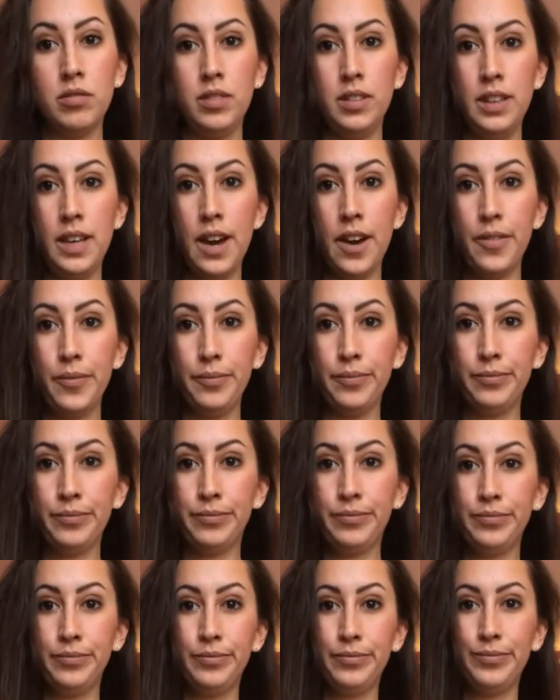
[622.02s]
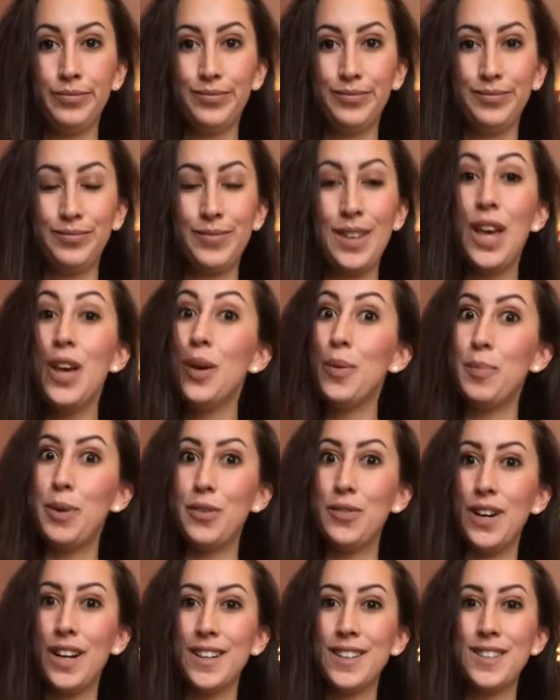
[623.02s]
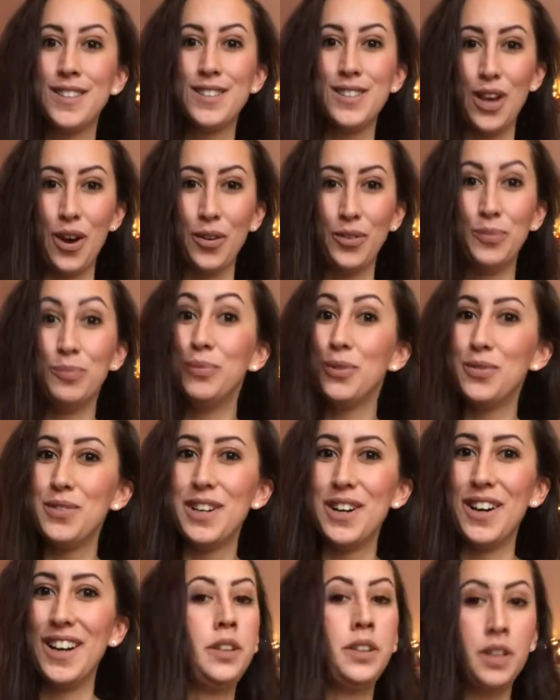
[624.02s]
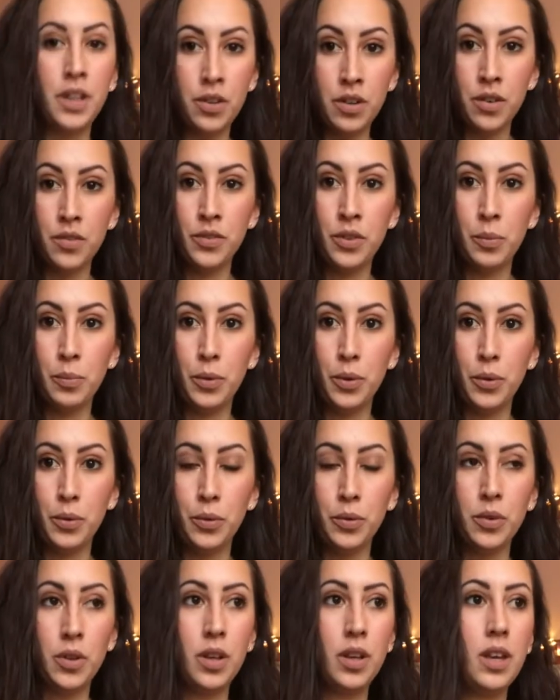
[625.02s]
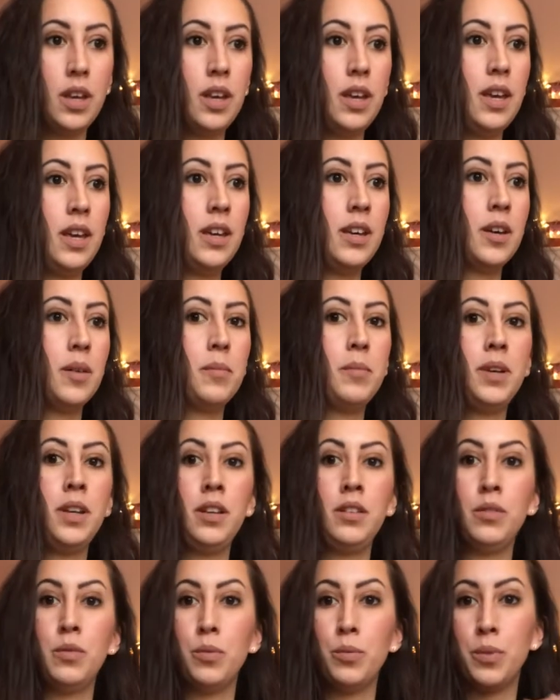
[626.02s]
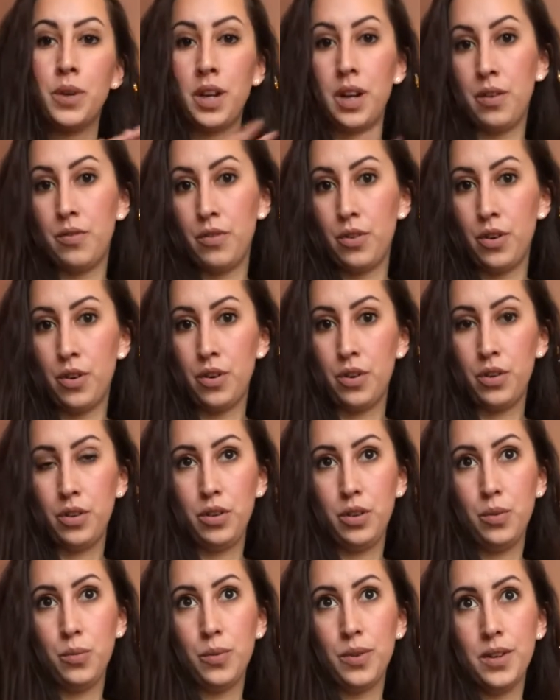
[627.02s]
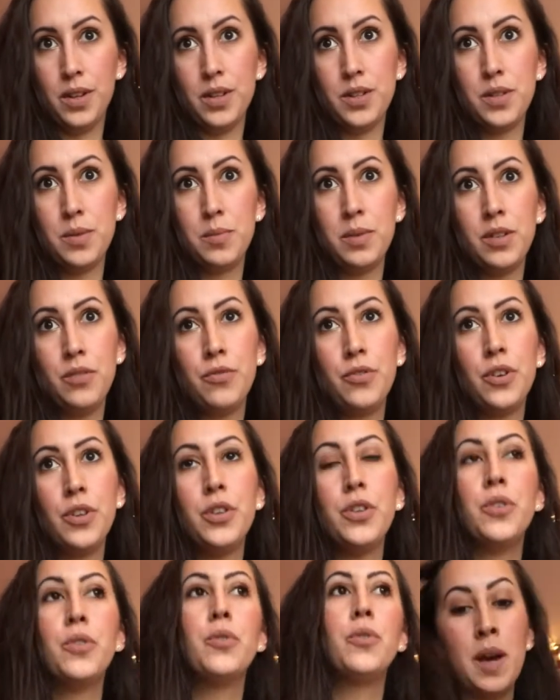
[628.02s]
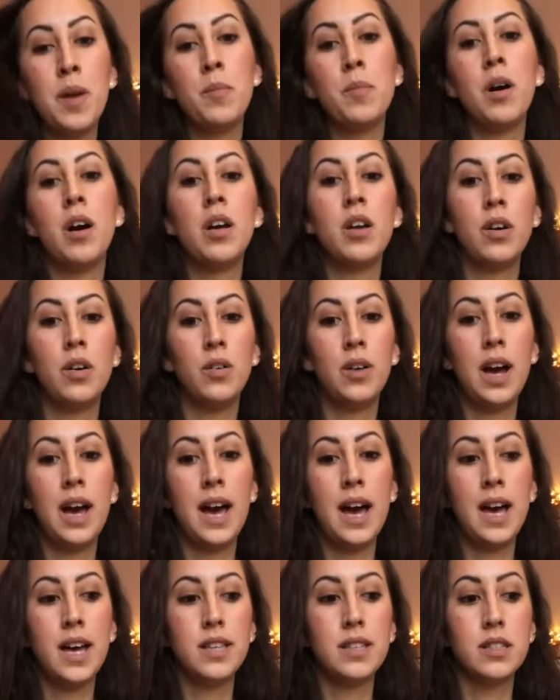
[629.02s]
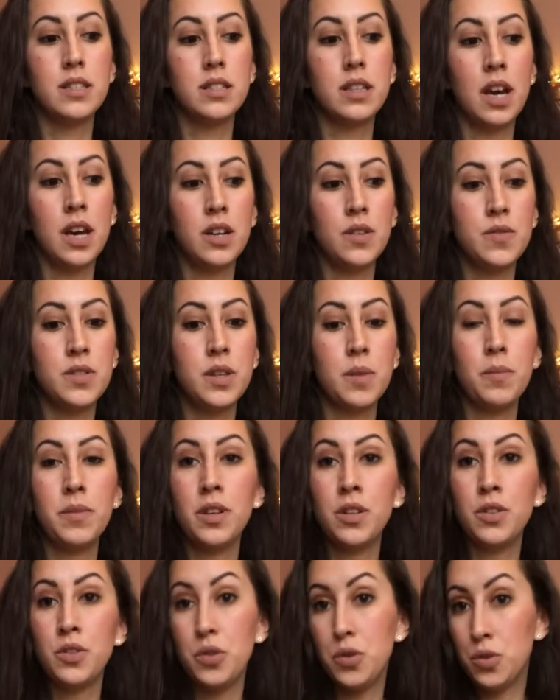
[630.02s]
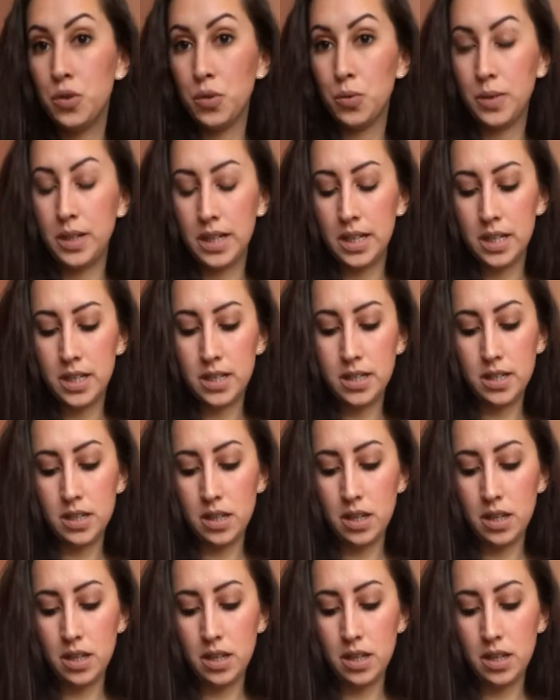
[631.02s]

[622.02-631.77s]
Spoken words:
Yeah, perfect. So, moving on. Year of the moon. It can mean whatever you want it to mean for you. My motto has kind of something to do with it.